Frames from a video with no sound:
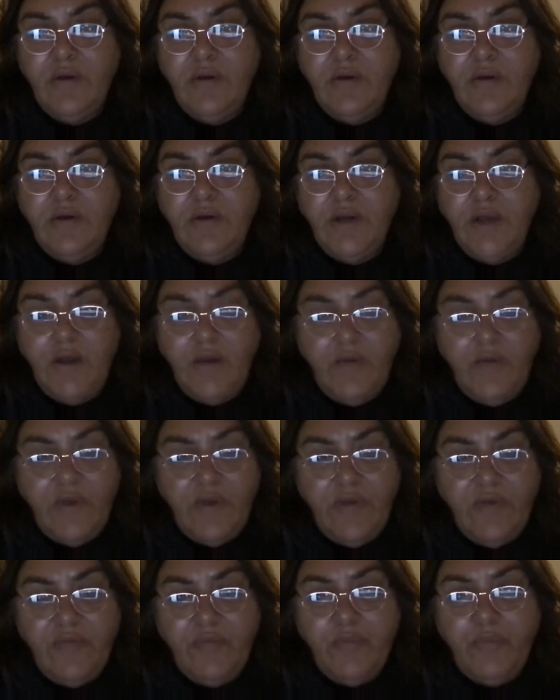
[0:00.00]

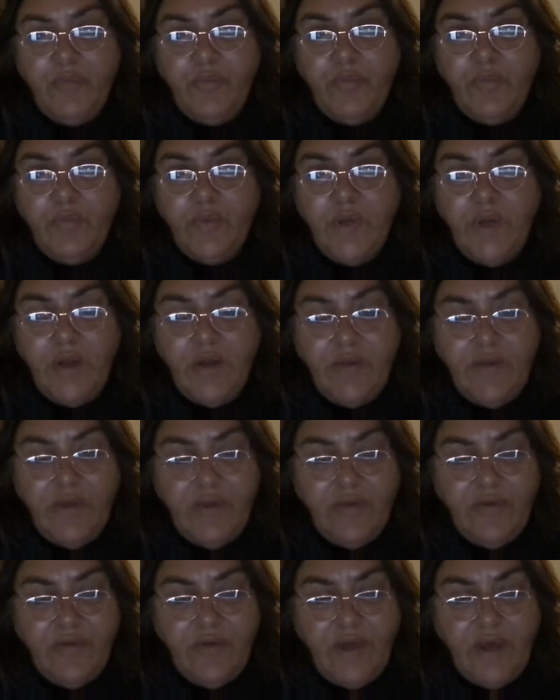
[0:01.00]
their
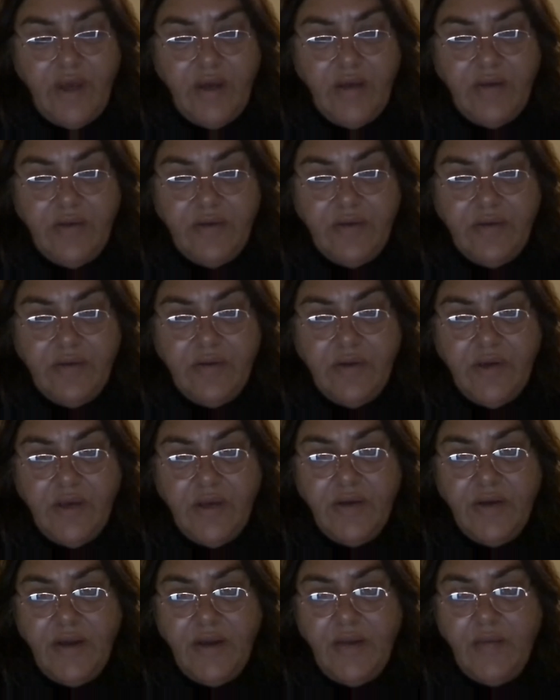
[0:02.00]
states,
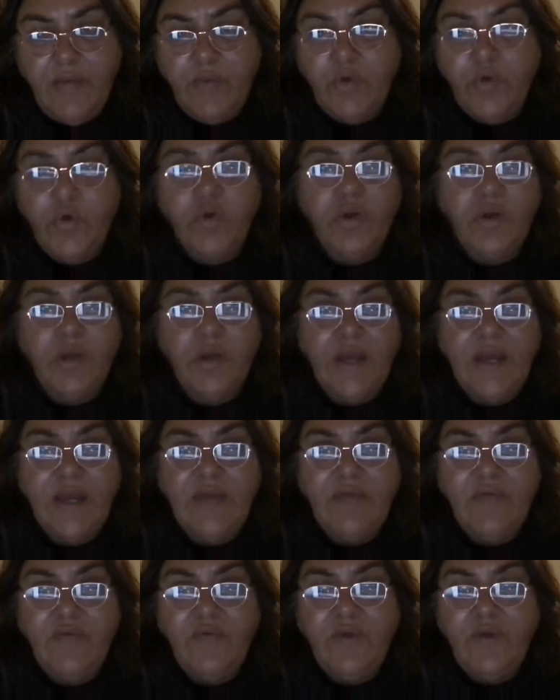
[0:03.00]
and couldn't
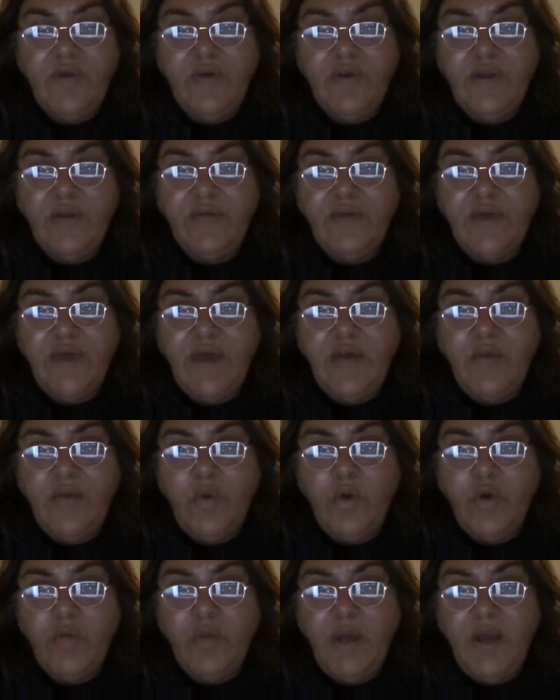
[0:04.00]
leave unless they had a
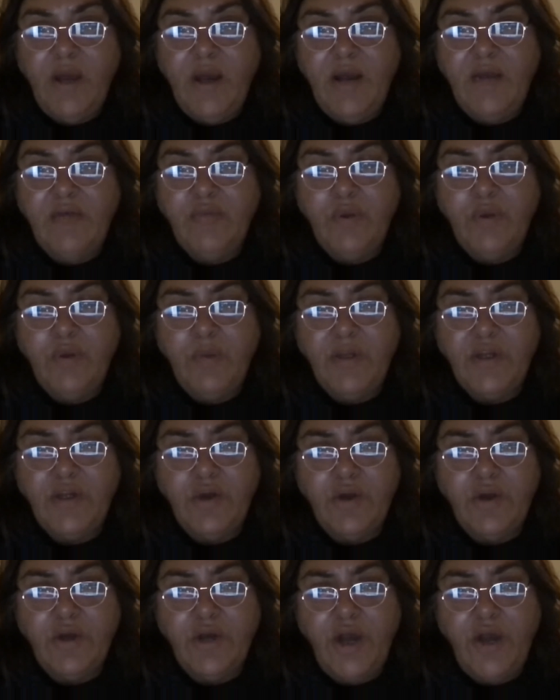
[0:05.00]
work pass, pretty much
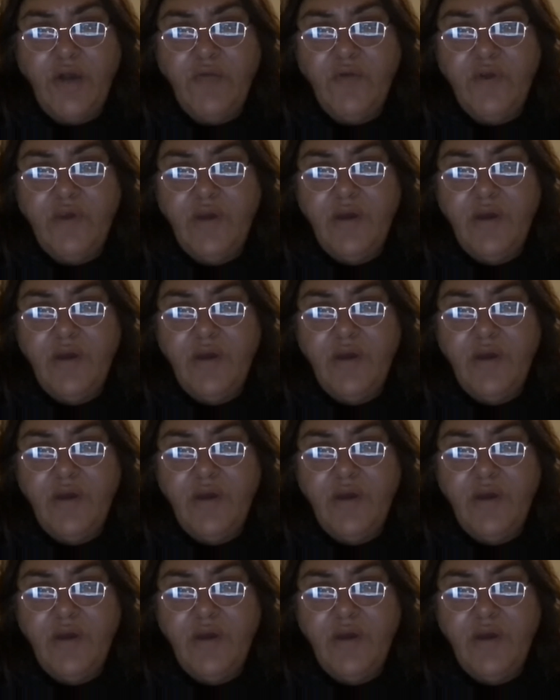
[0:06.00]
like COVID.